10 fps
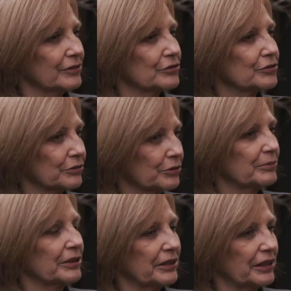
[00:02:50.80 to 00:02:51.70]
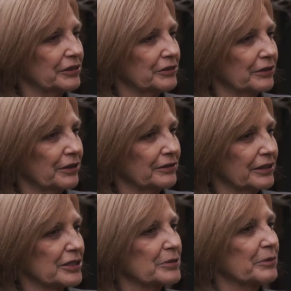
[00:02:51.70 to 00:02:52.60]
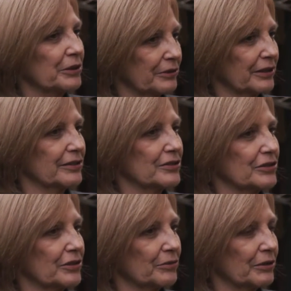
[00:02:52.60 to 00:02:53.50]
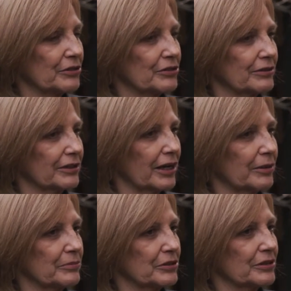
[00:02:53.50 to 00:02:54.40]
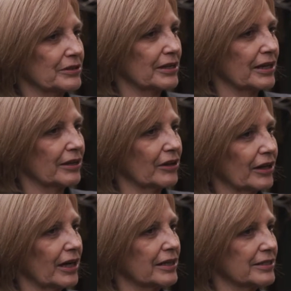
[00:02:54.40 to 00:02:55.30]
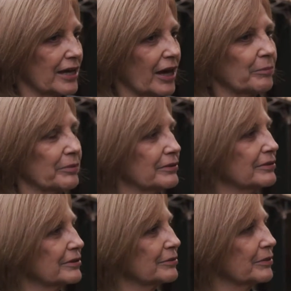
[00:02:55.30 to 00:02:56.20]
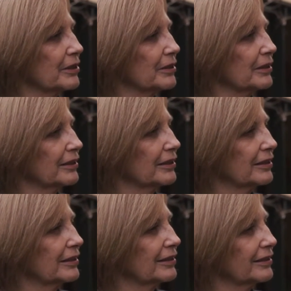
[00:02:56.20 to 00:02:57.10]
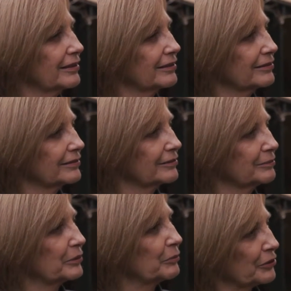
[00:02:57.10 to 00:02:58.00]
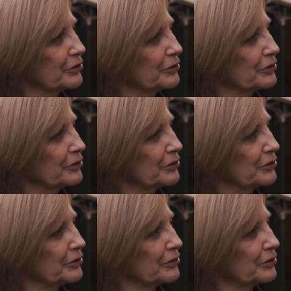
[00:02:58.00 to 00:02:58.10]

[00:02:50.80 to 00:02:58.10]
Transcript: trauma and your own experience, you know, once you come to saying, okay, it's happened to me, but